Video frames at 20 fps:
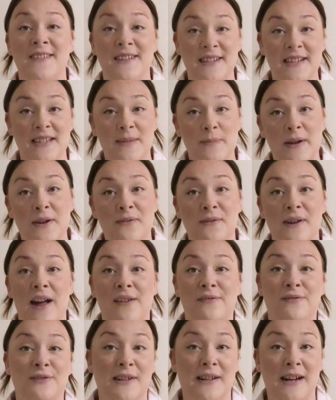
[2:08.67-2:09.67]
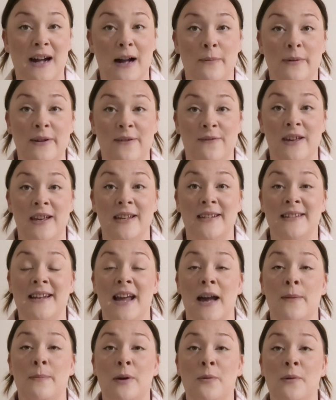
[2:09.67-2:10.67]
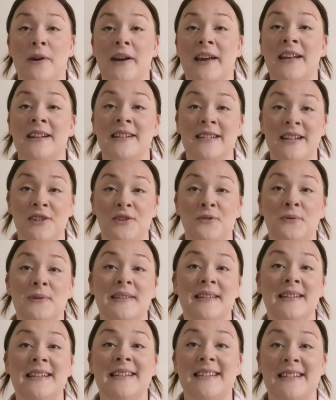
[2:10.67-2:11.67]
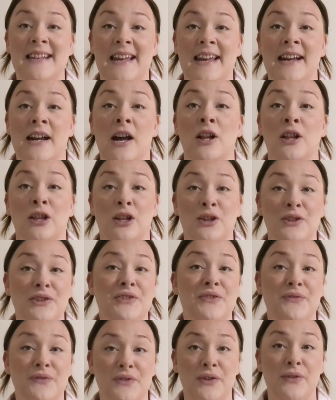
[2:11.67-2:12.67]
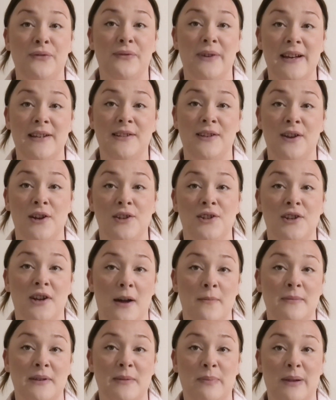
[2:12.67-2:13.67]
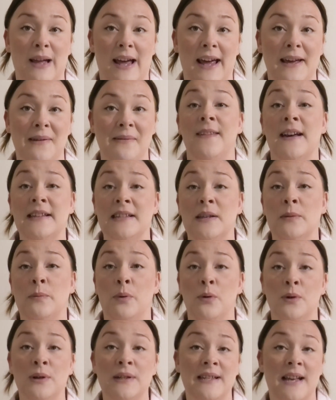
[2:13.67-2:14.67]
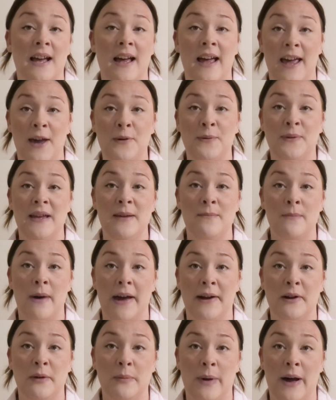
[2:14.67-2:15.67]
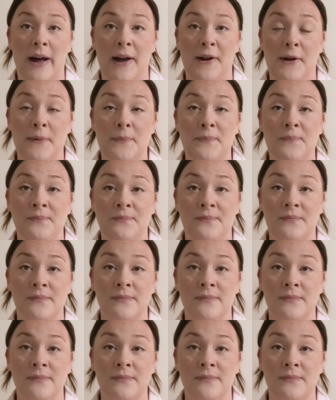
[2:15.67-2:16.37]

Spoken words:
this has been around for a couple of years now, but we're continuously seeing lots of new research come to play that supports a healthy microbiome.